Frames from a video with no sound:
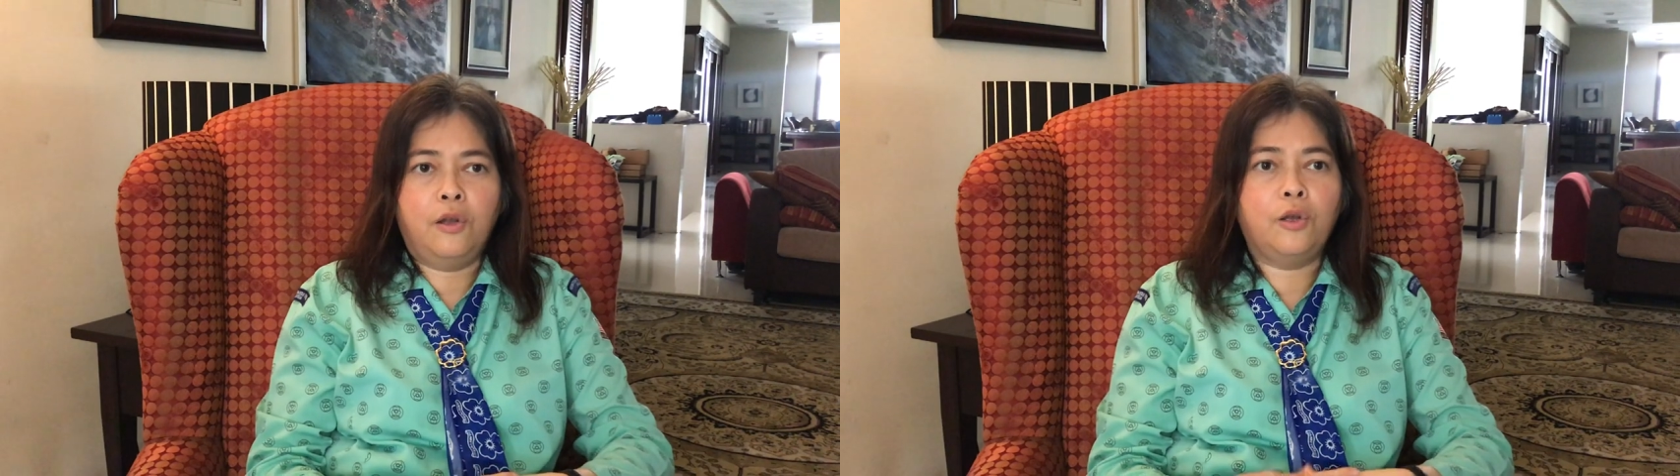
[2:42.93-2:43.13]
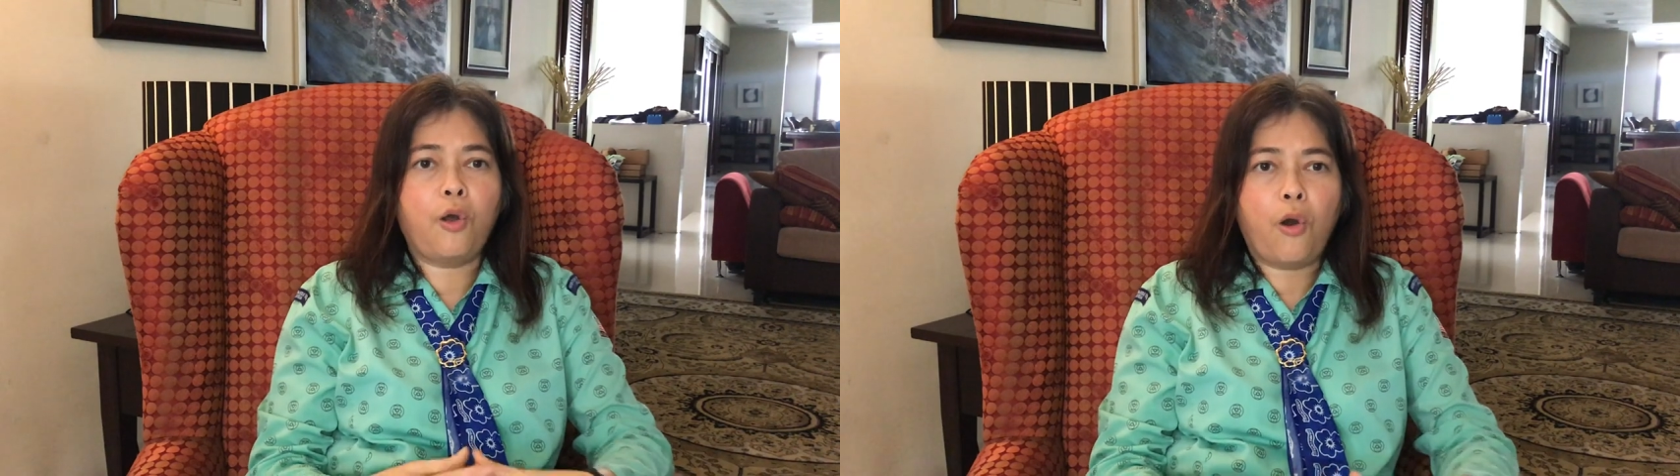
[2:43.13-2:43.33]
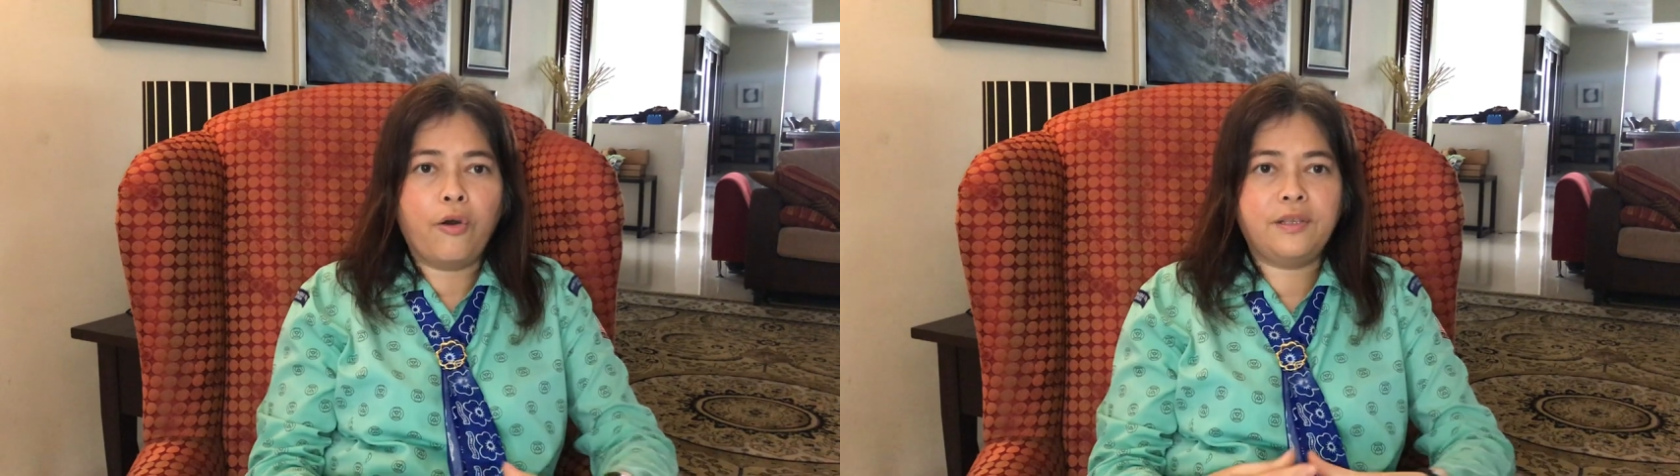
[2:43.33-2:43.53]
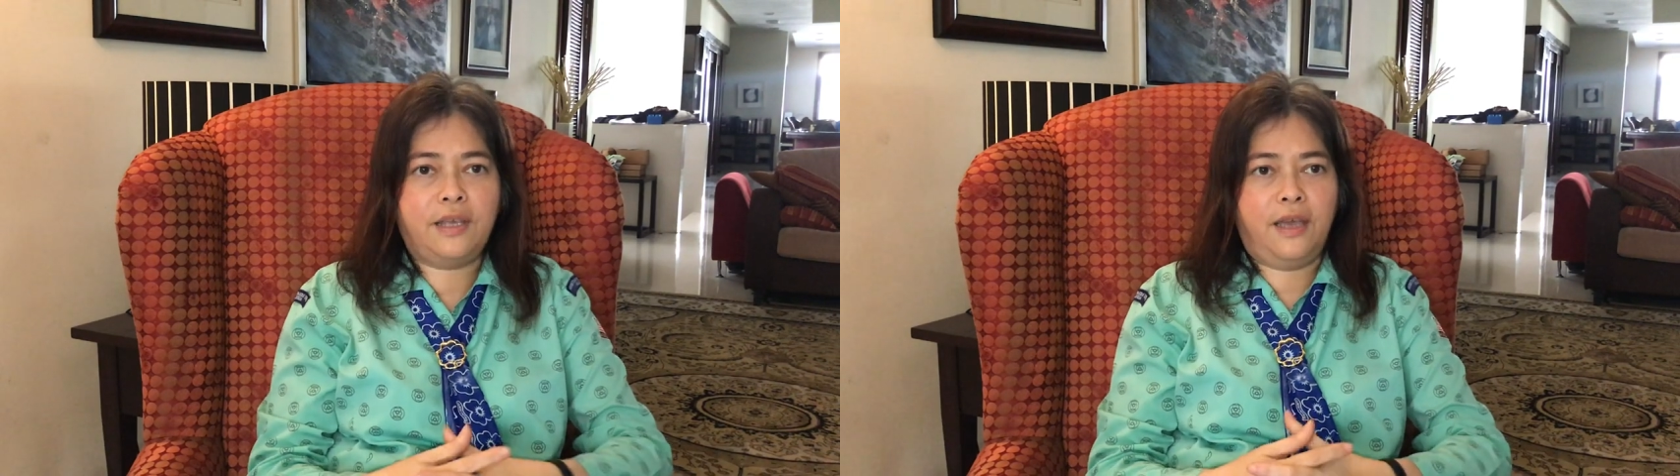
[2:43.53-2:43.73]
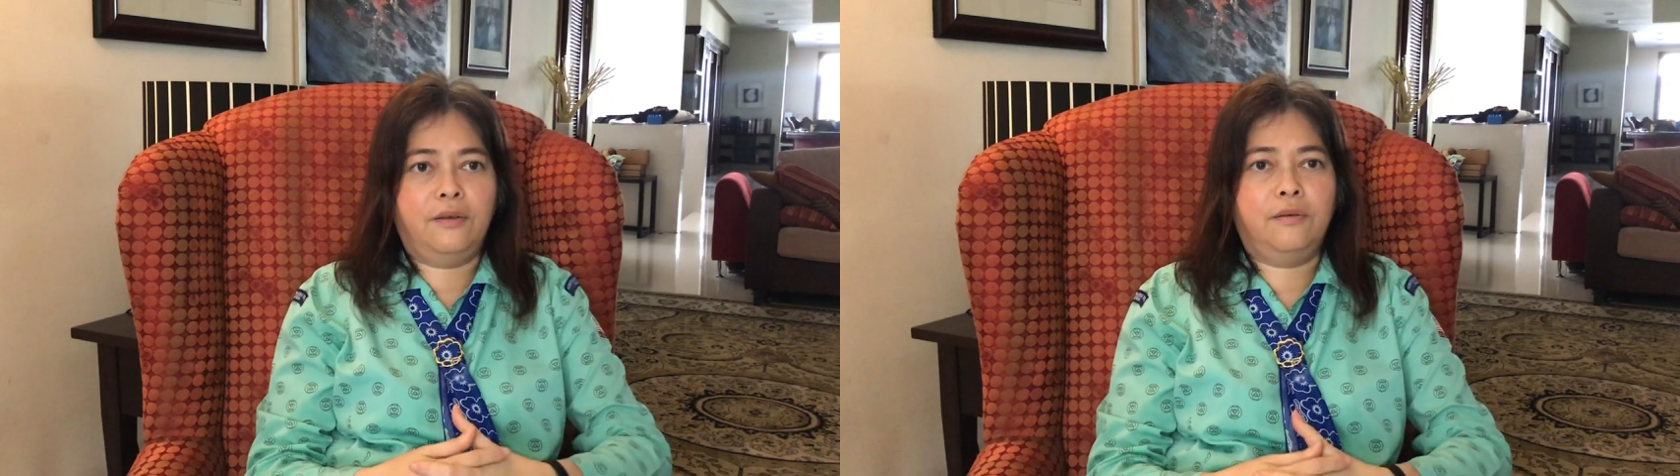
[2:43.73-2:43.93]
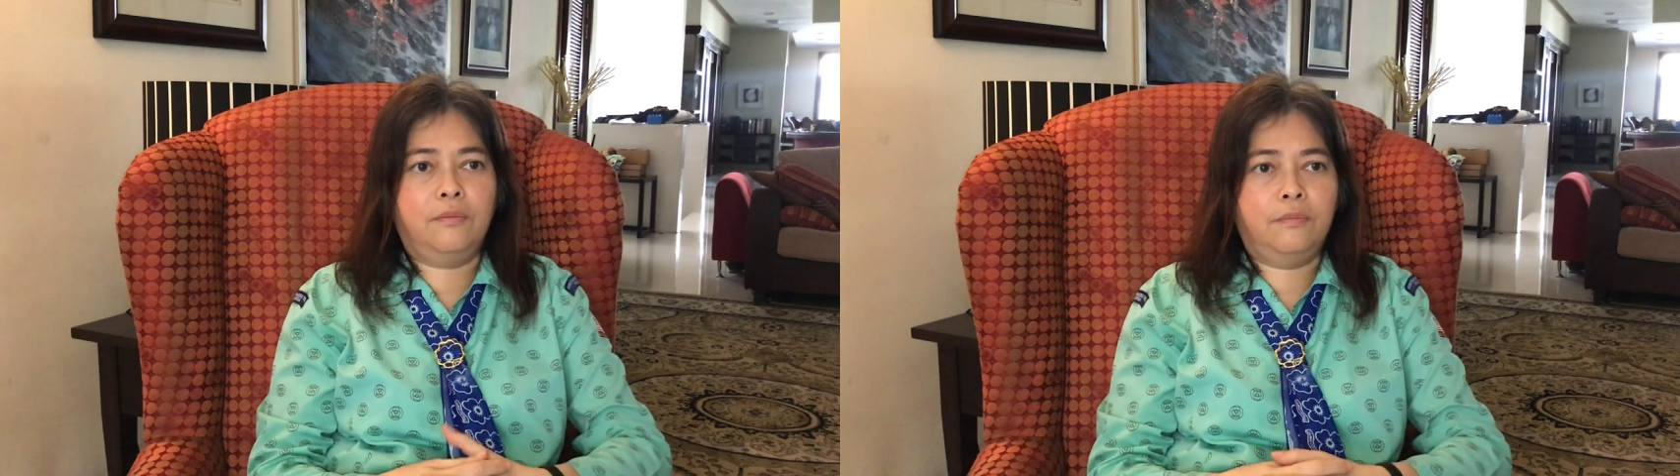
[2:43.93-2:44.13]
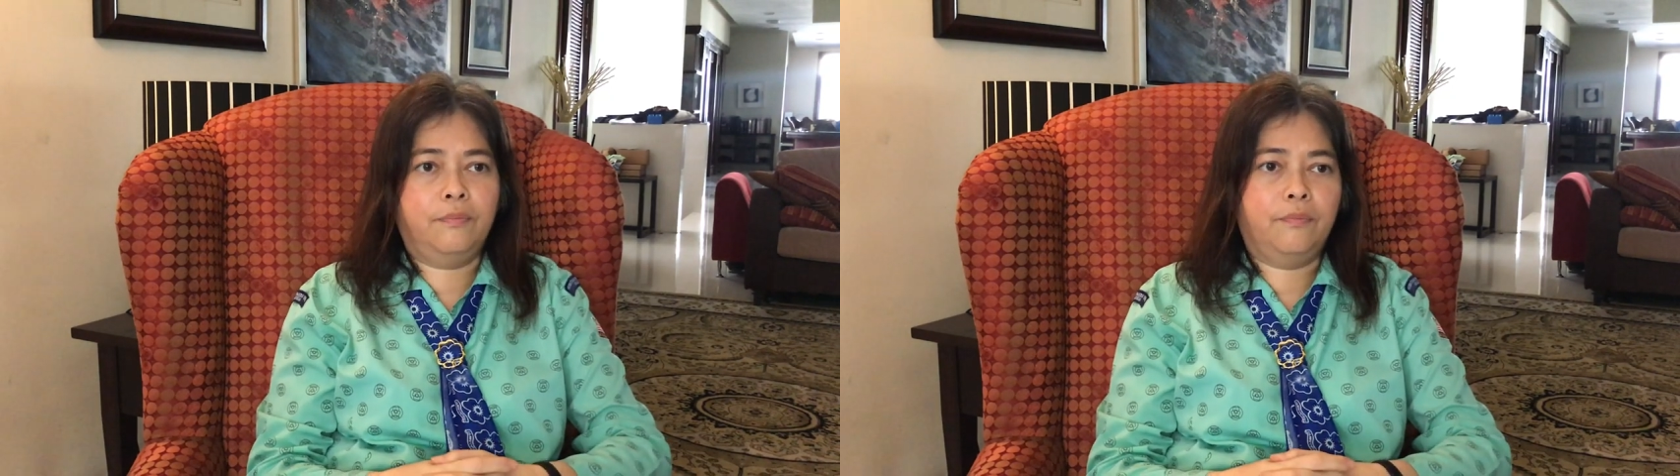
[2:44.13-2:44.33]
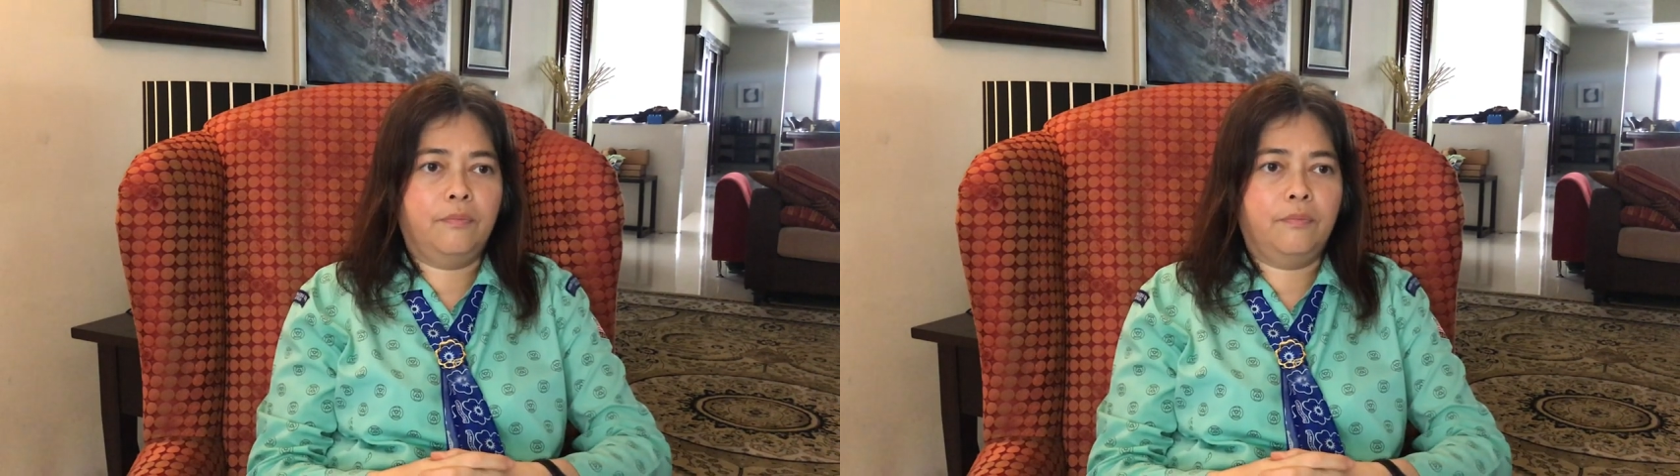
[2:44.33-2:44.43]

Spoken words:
laws and